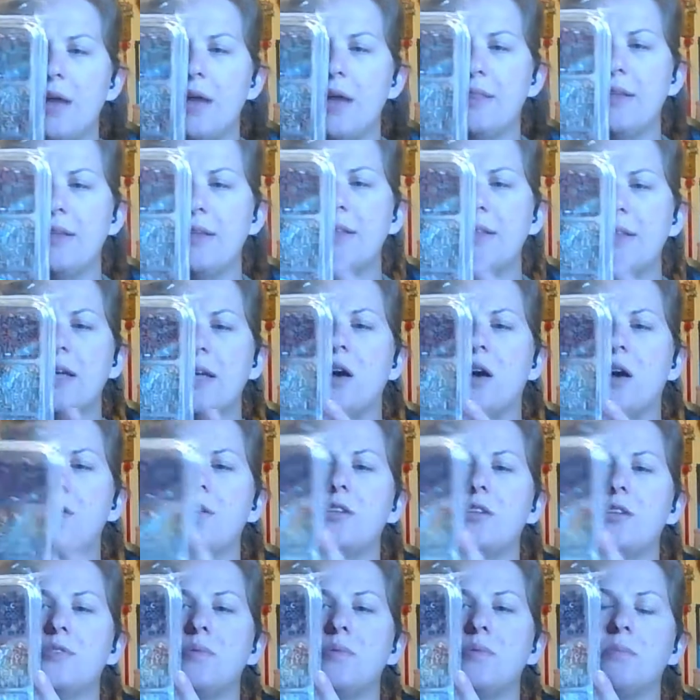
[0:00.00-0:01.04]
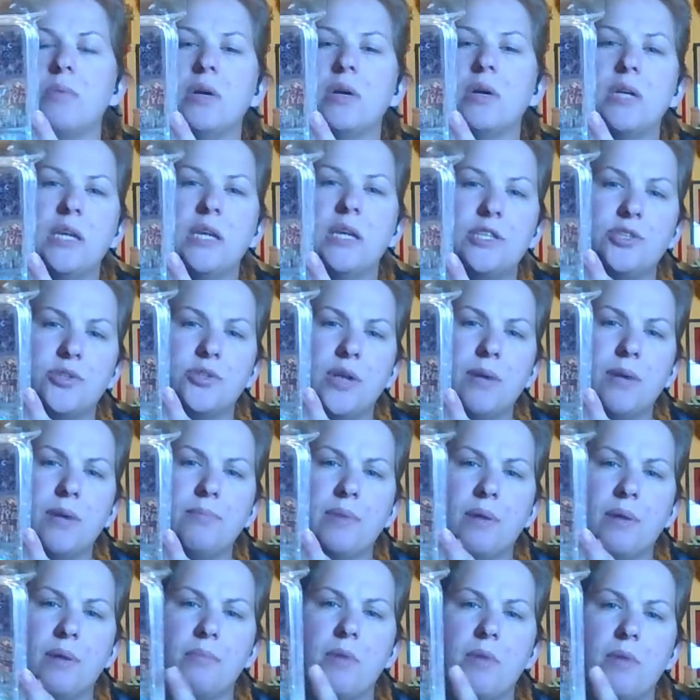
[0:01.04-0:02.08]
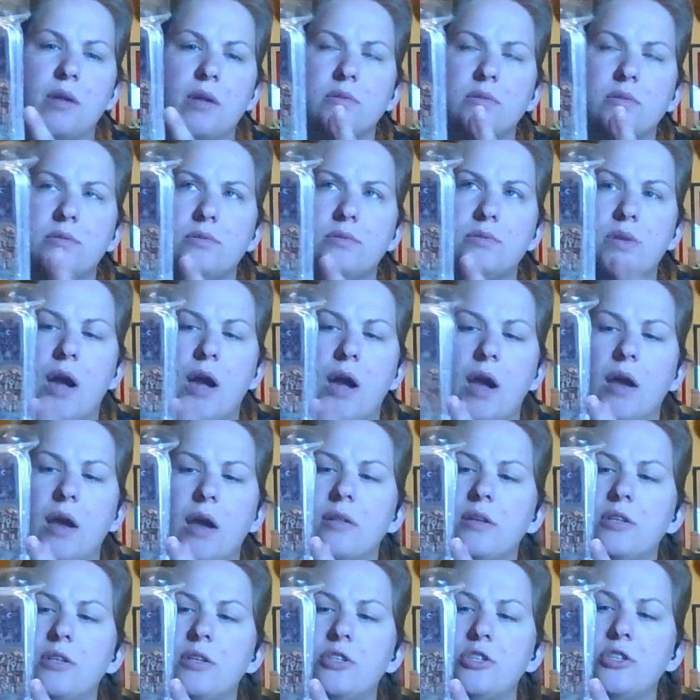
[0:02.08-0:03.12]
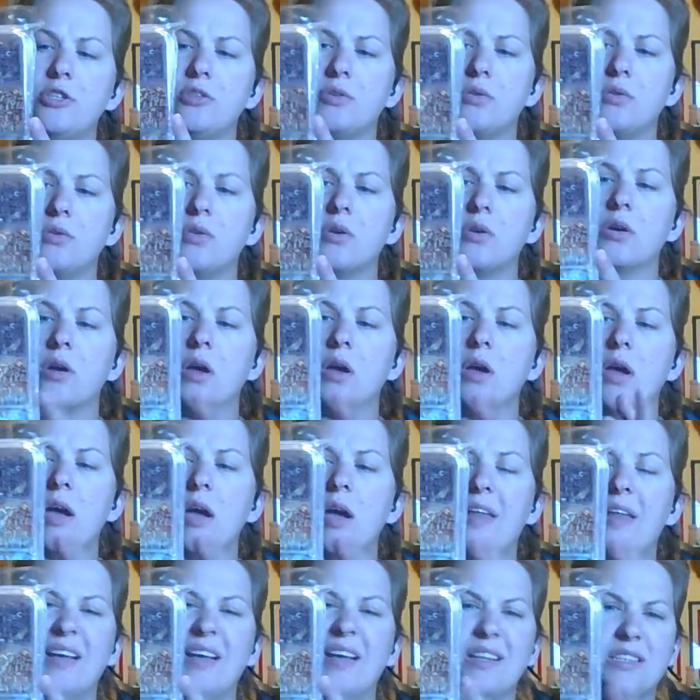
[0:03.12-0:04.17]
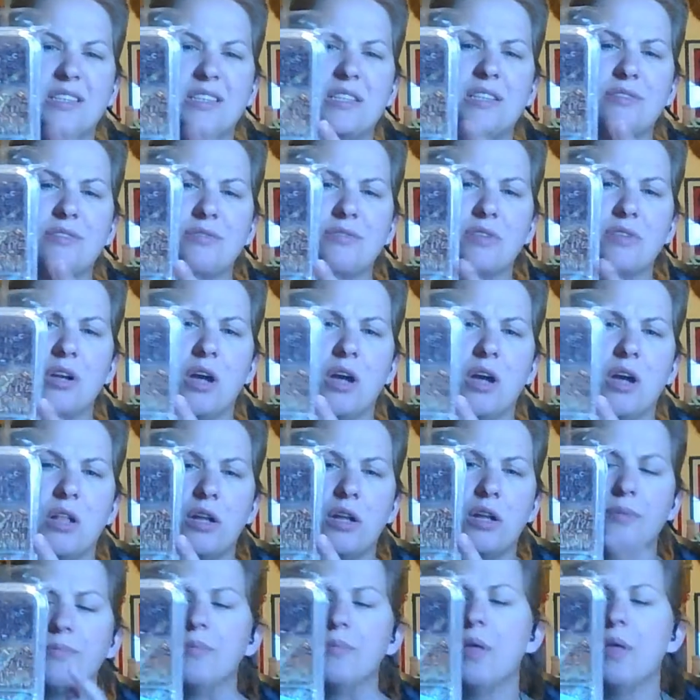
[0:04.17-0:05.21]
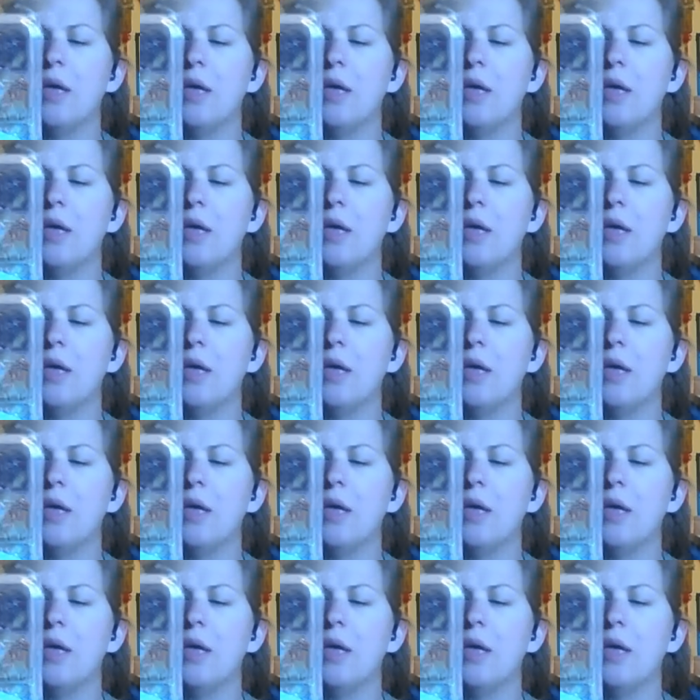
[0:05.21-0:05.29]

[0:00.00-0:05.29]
I think they call this one monkey stripe, but I'm not entirely sure. I think it's a different color.